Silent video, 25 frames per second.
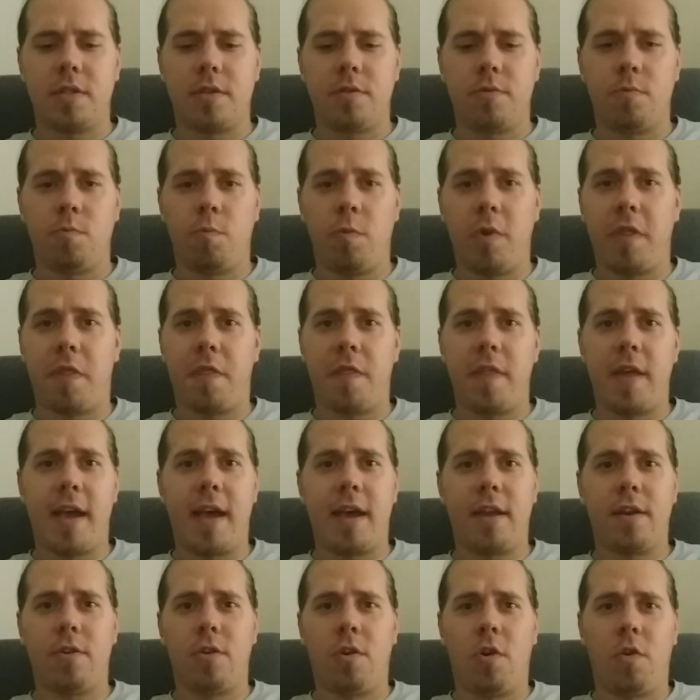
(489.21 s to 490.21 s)
And with
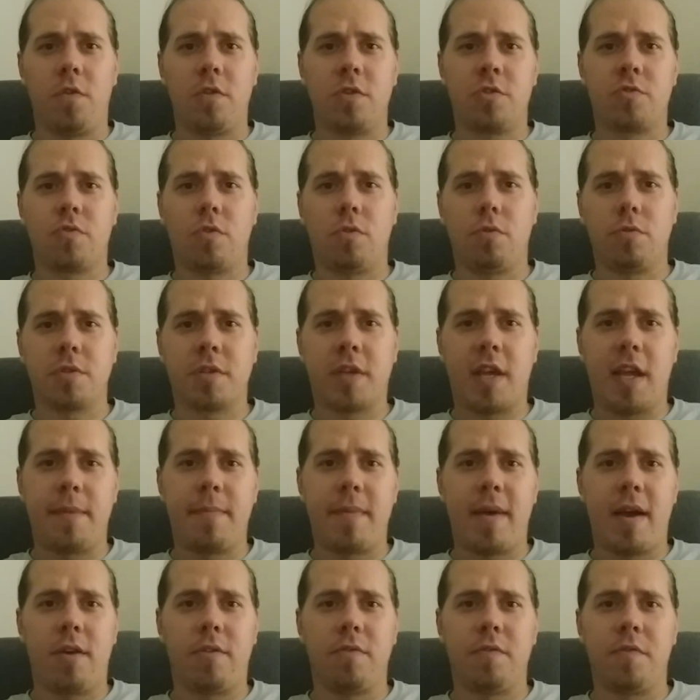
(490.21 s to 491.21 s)
that, all the trolls
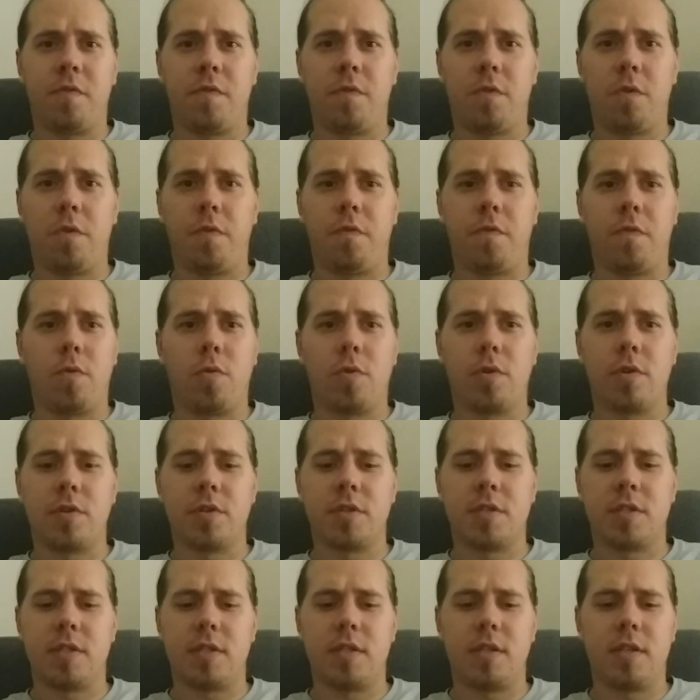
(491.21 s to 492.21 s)
came out in full
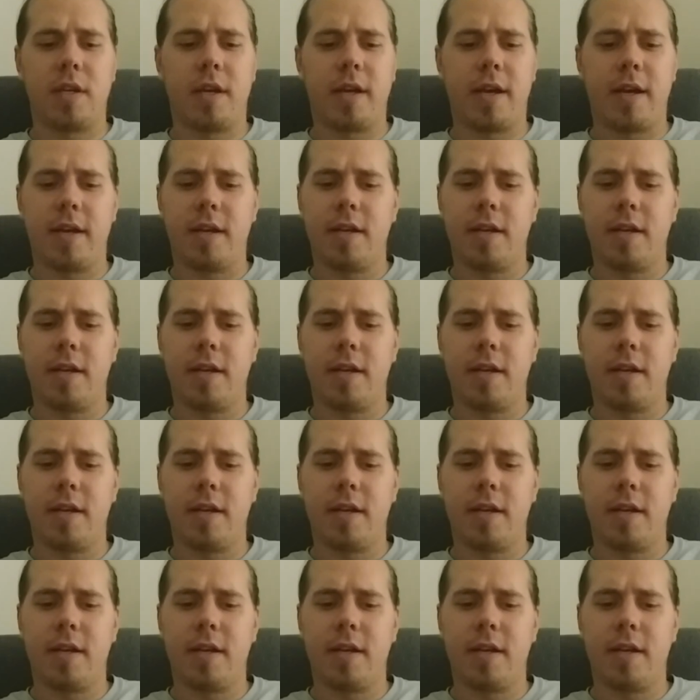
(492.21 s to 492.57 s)
force, and